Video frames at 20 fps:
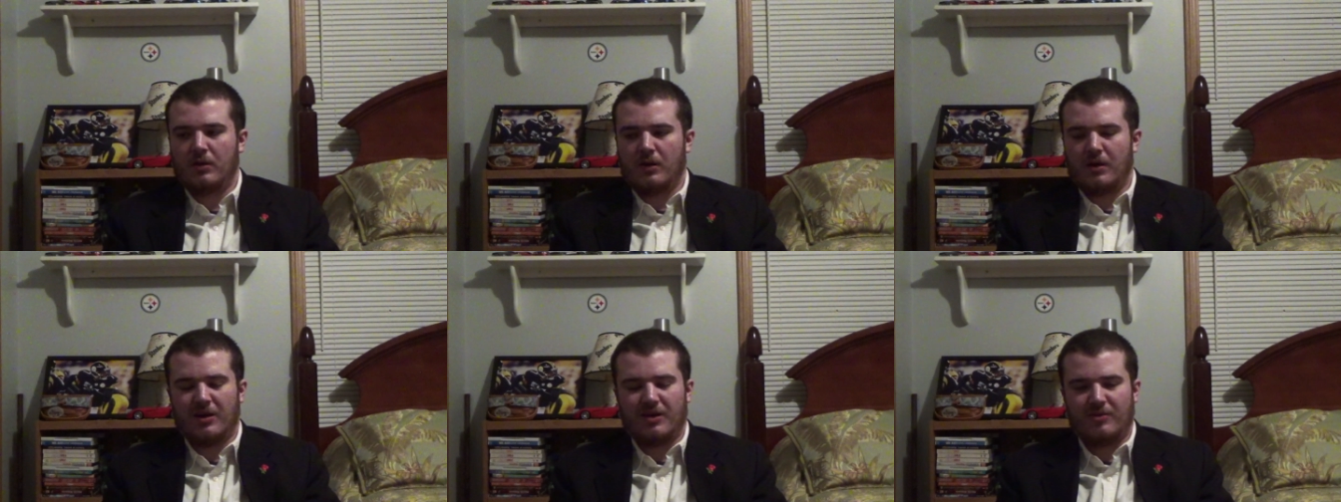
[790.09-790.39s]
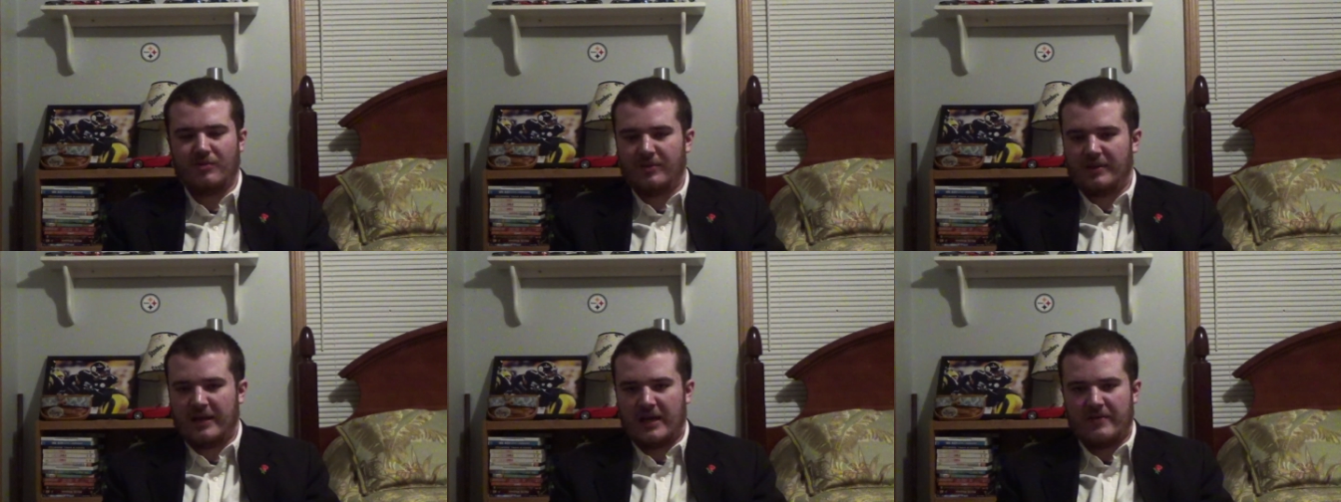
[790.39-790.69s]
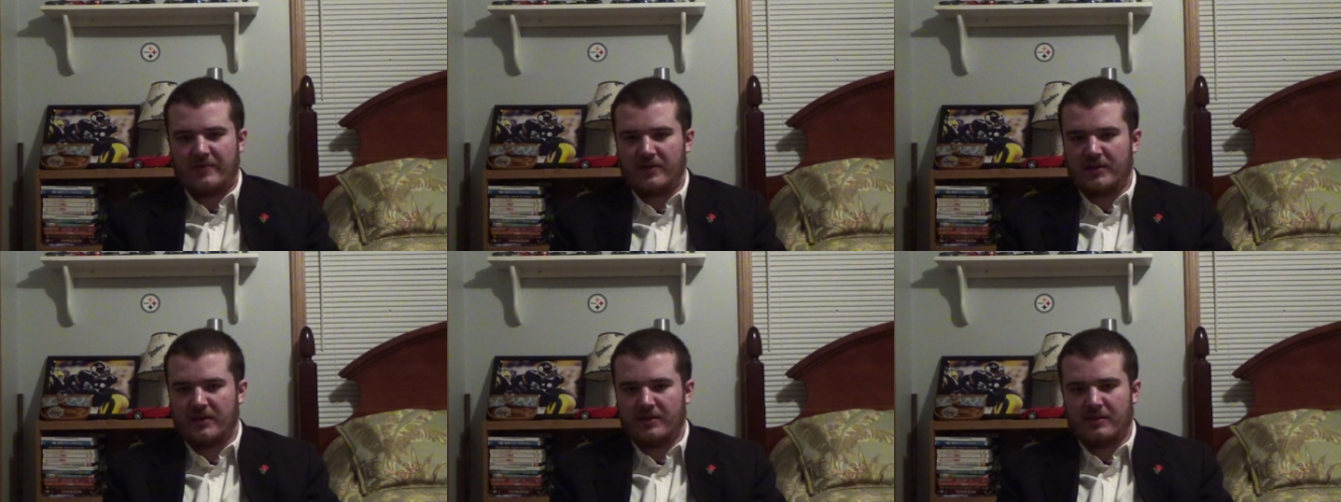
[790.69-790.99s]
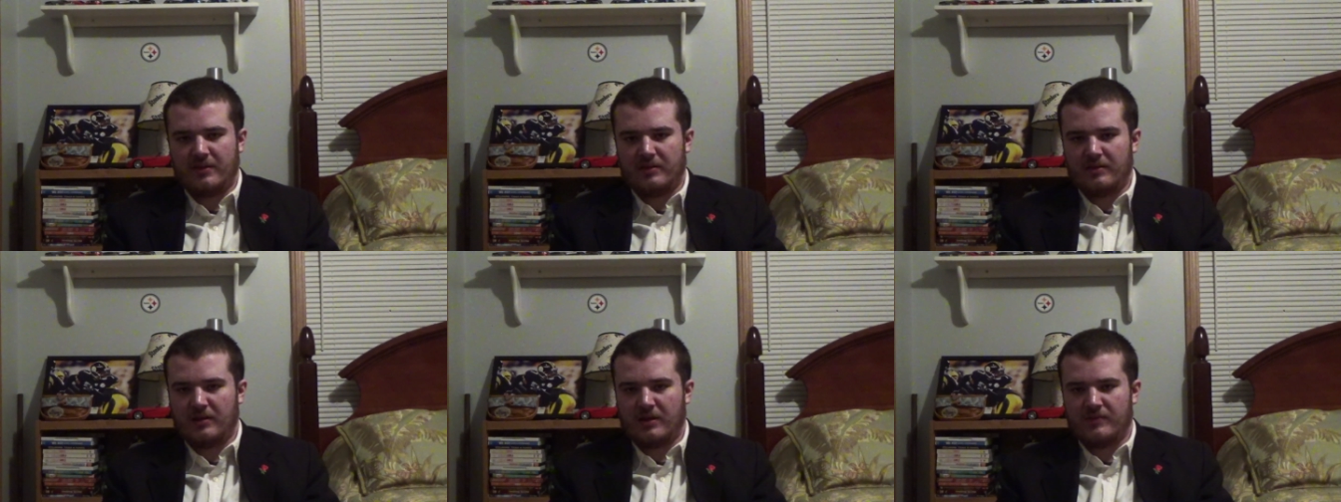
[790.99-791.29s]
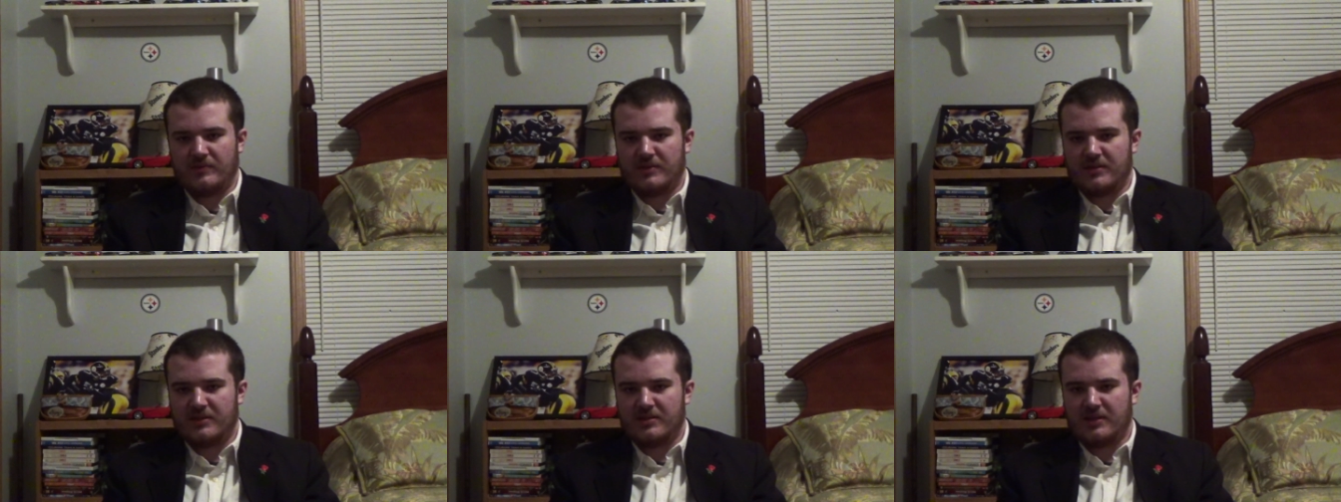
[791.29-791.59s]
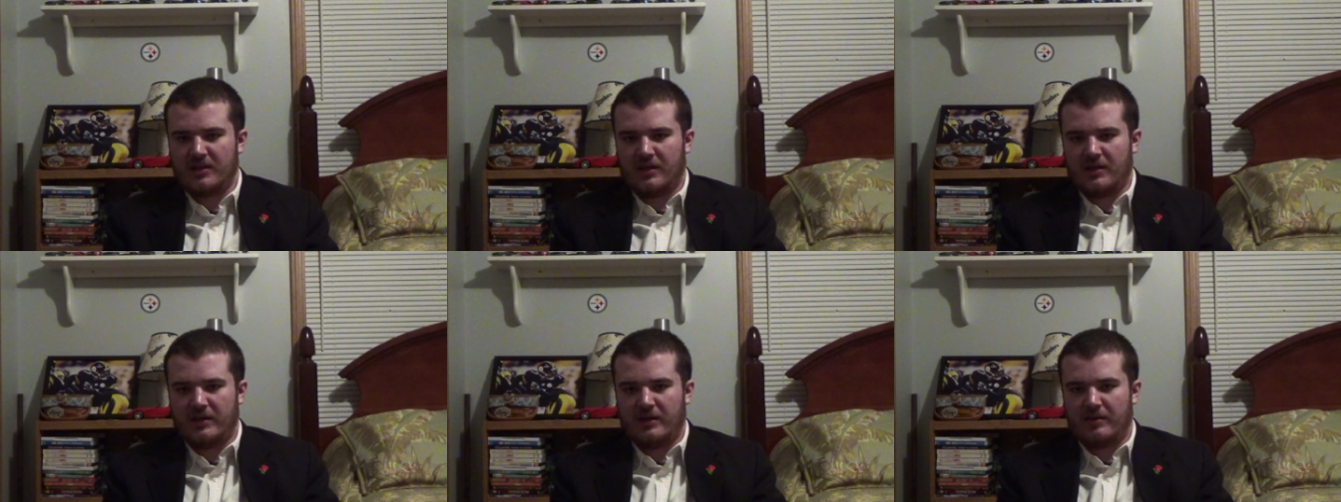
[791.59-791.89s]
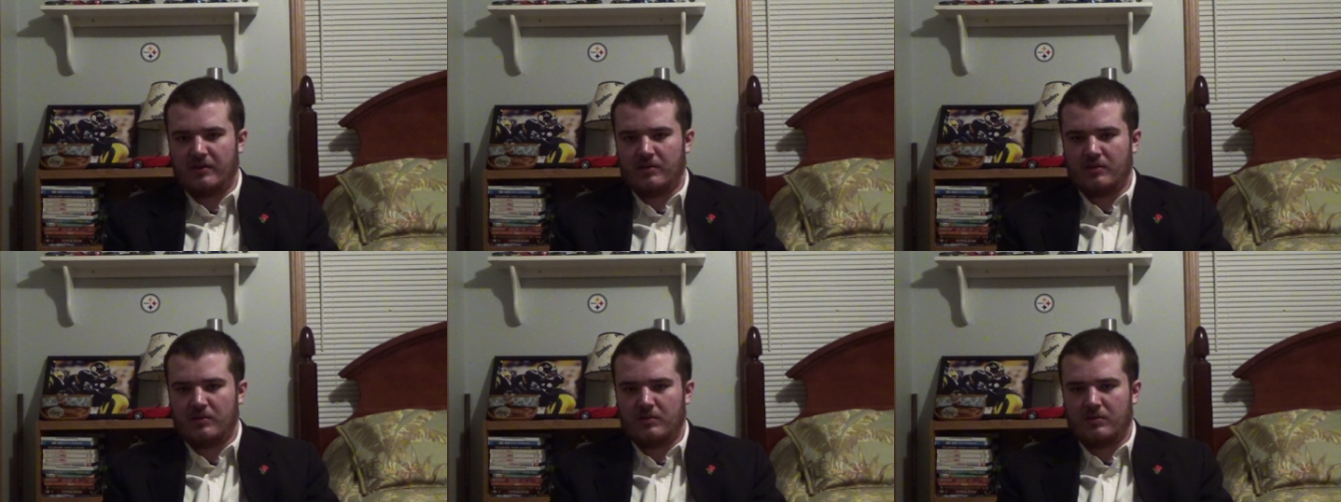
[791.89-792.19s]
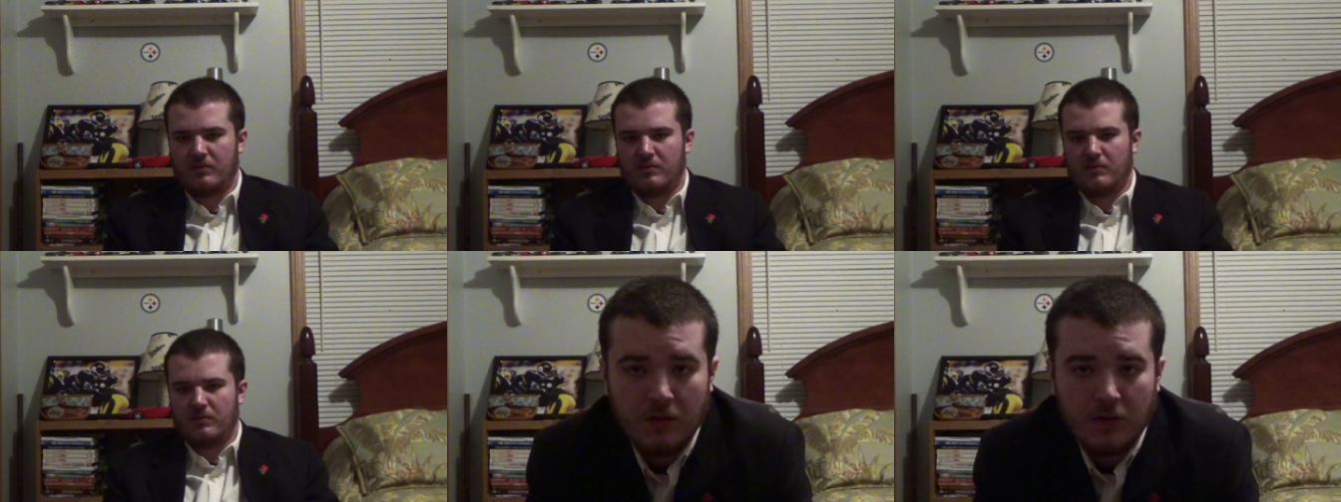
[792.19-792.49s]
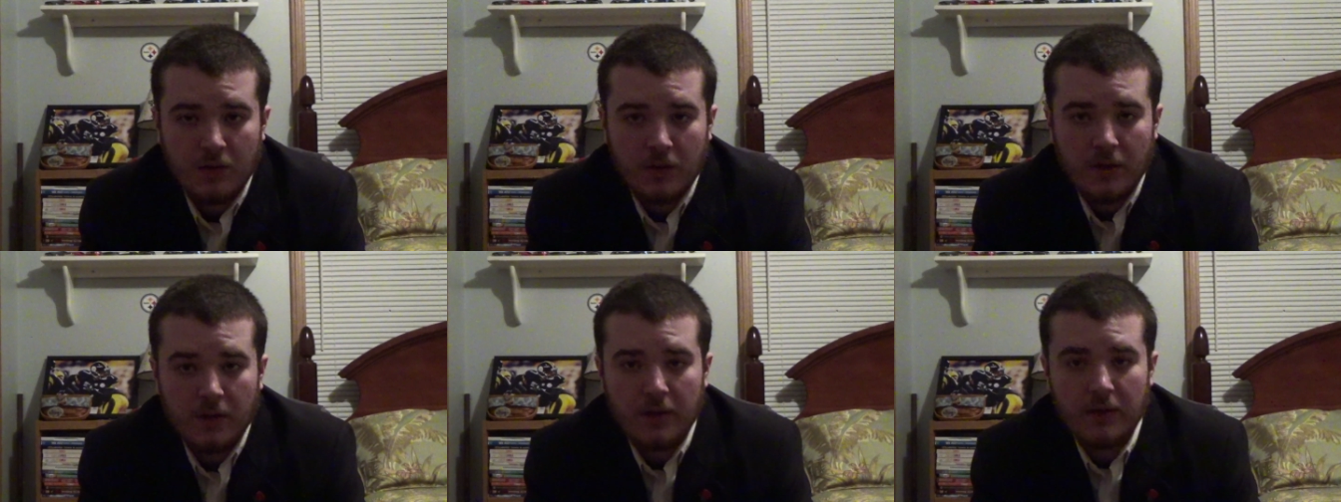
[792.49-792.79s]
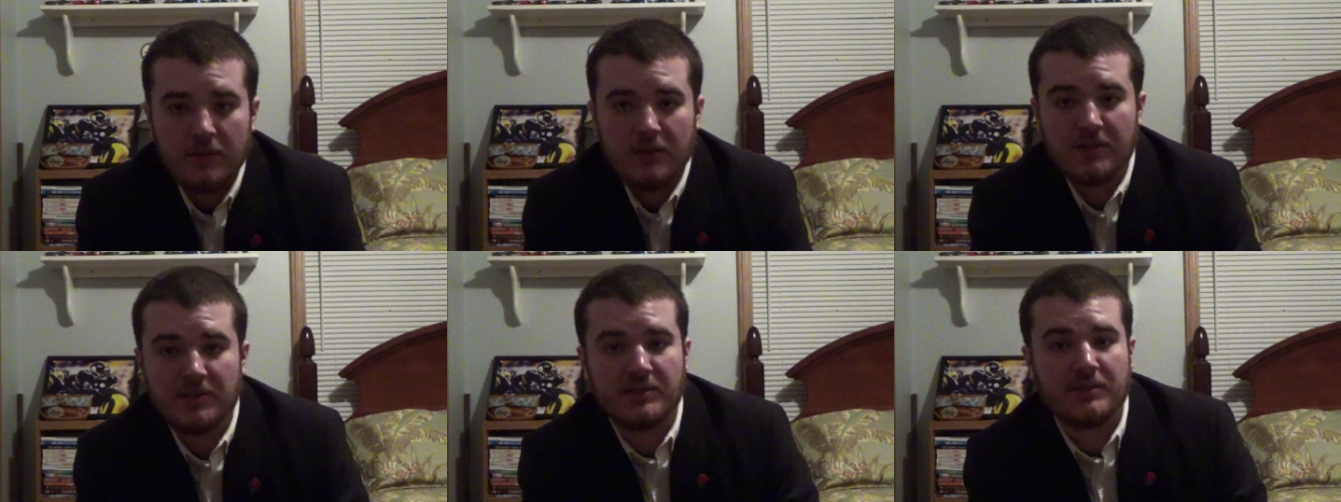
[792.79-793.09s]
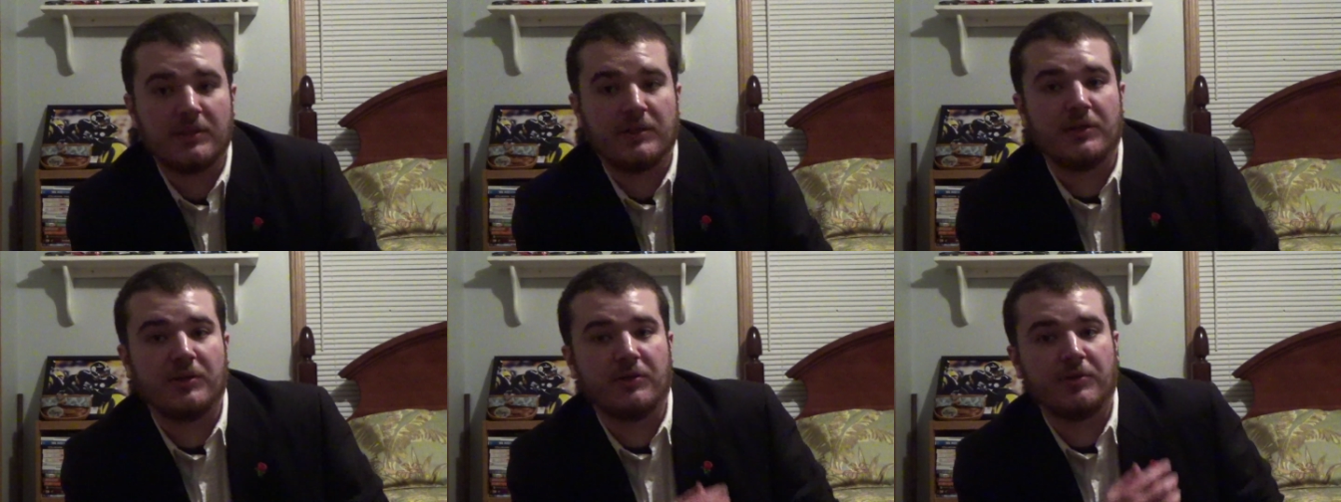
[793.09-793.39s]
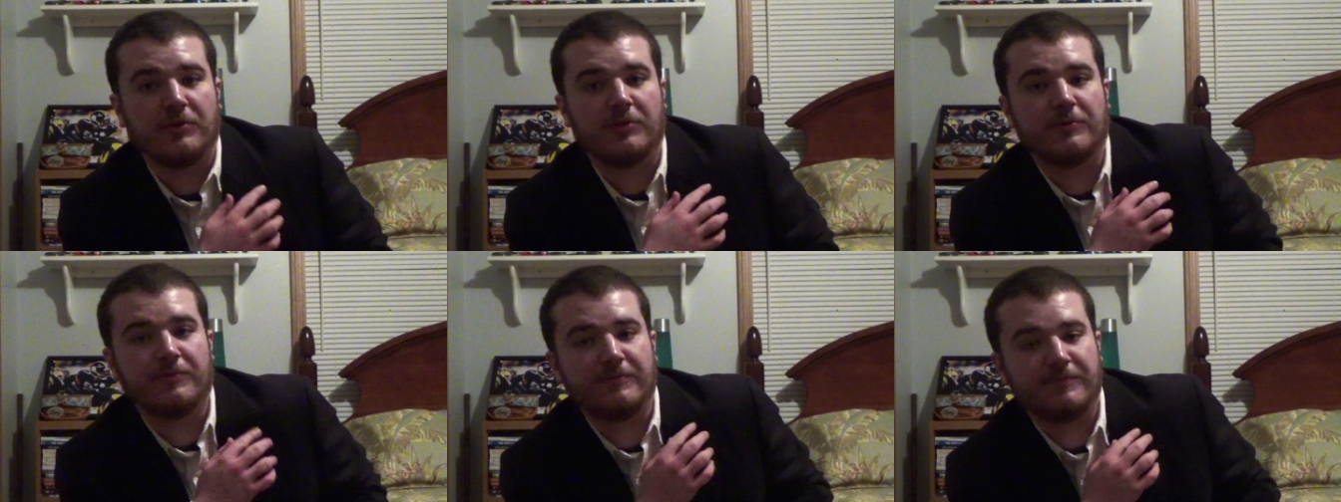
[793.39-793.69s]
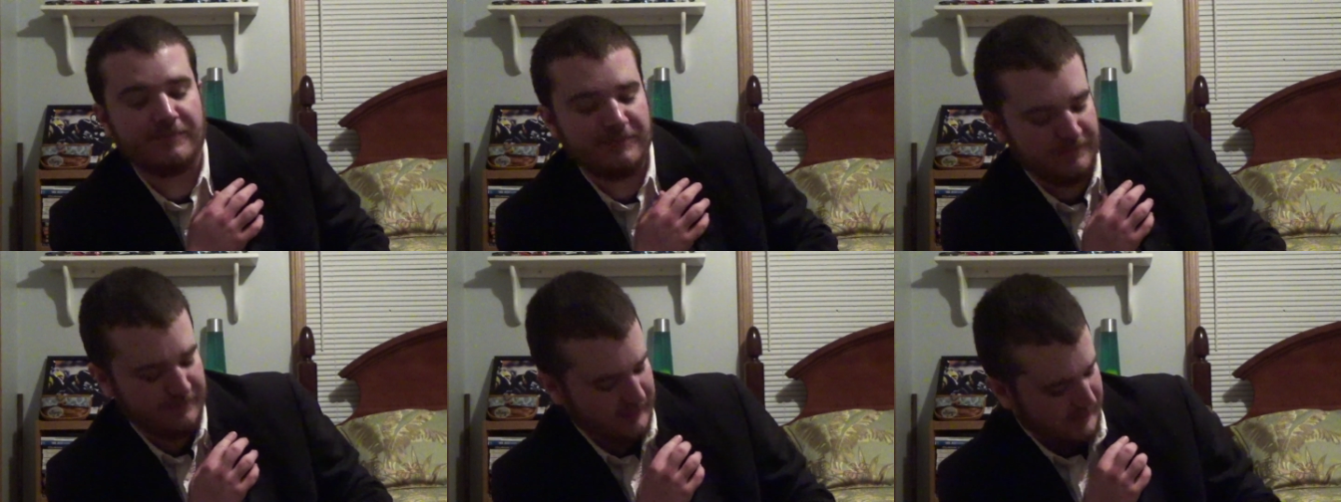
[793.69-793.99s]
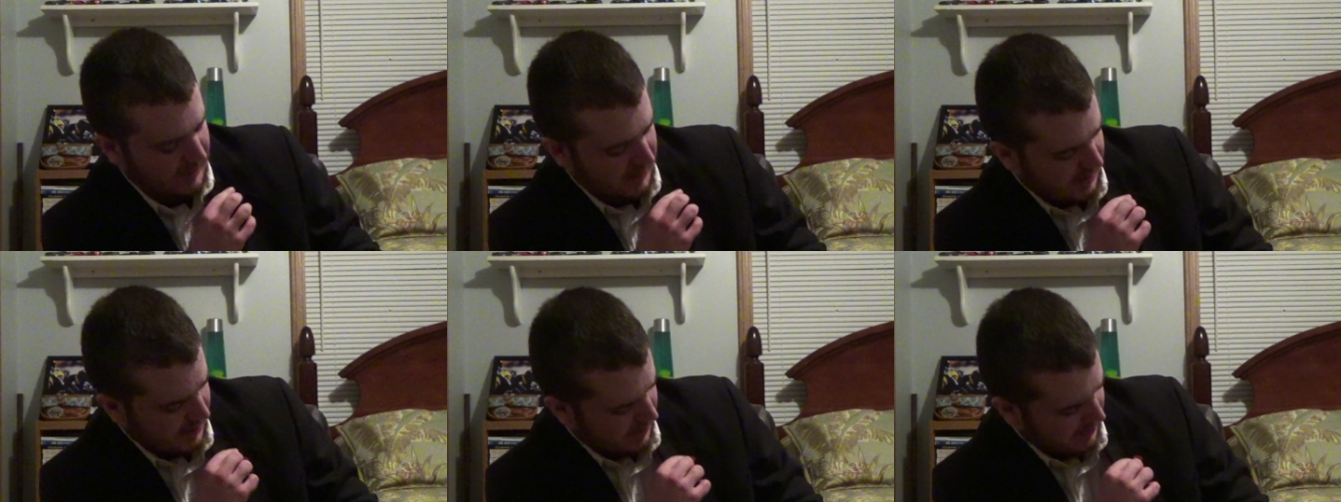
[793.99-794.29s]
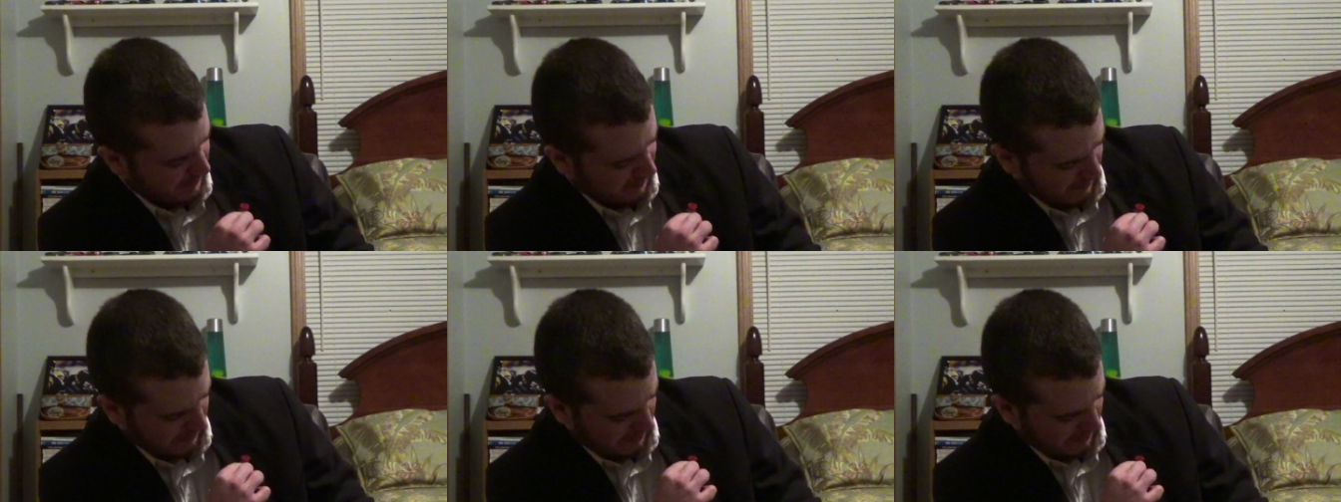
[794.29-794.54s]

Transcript: I don't really have anything left to say. This little, you know,